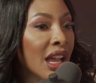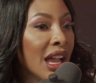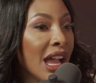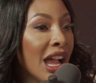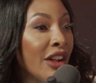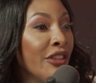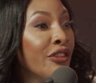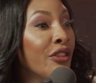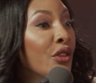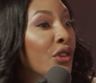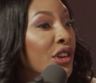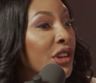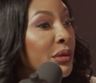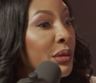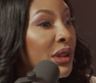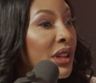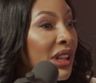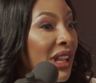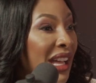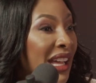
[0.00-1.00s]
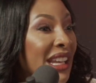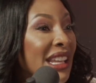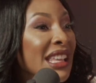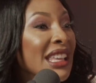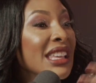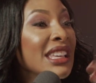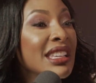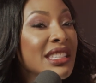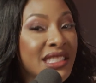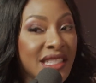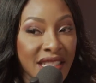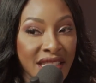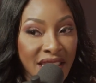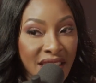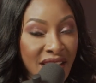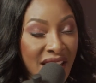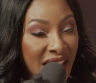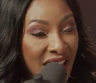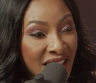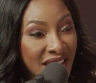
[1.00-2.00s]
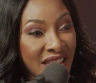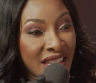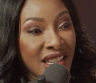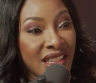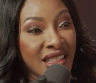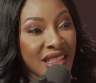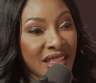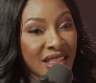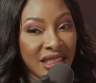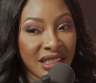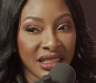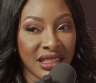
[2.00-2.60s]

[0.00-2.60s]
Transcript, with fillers: affordable and easy to access?